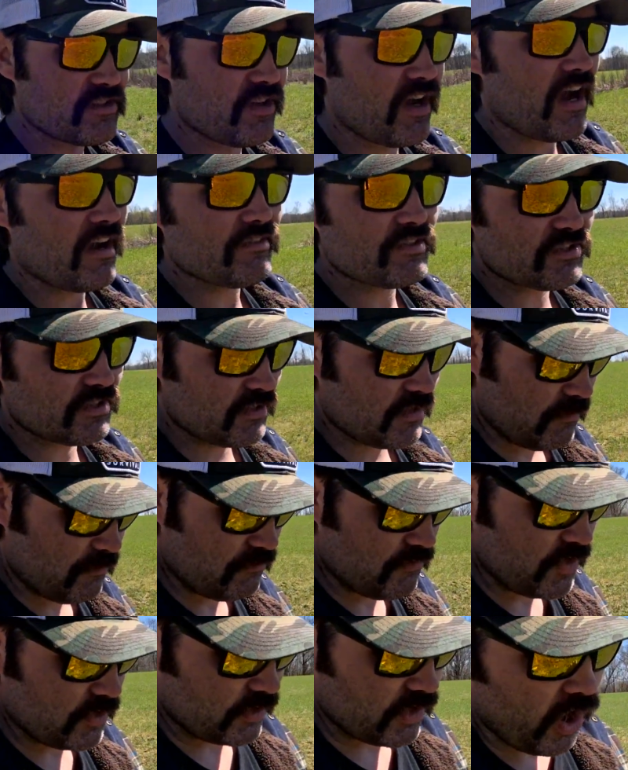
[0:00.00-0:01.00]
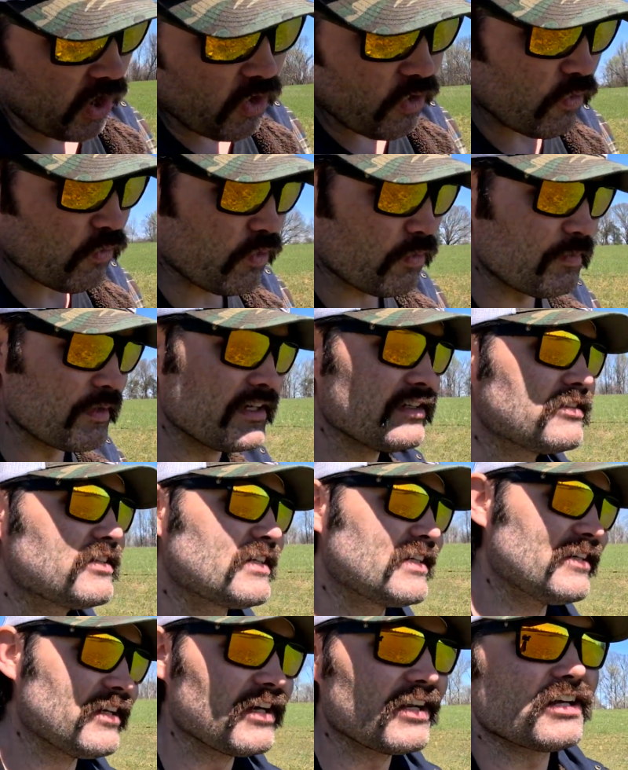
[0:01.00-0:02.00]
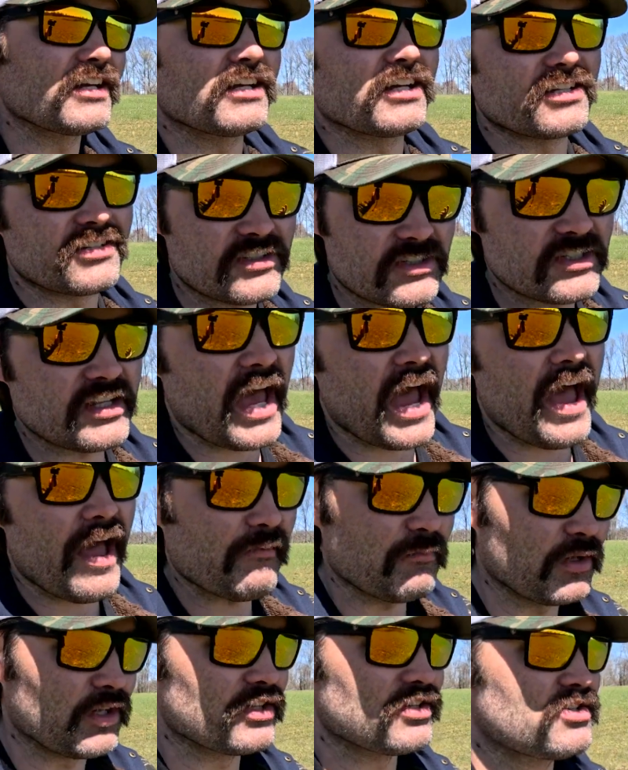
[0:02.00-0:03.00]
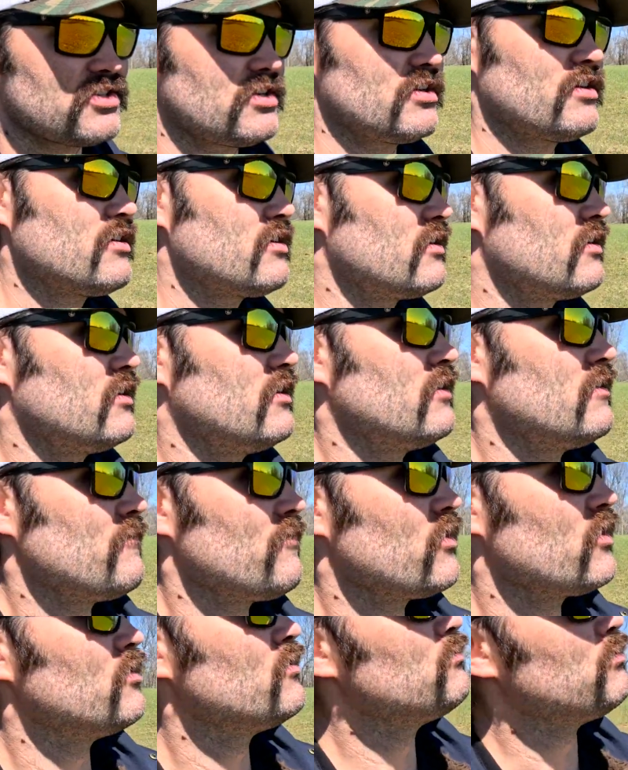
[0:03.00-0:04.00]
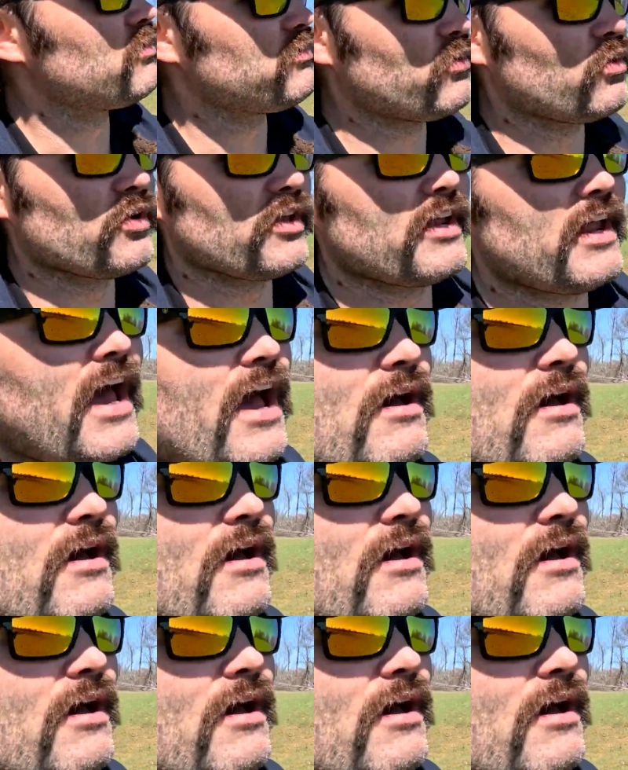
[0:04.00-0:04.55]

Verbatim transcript: So obviously the, the goal will be to get it established before that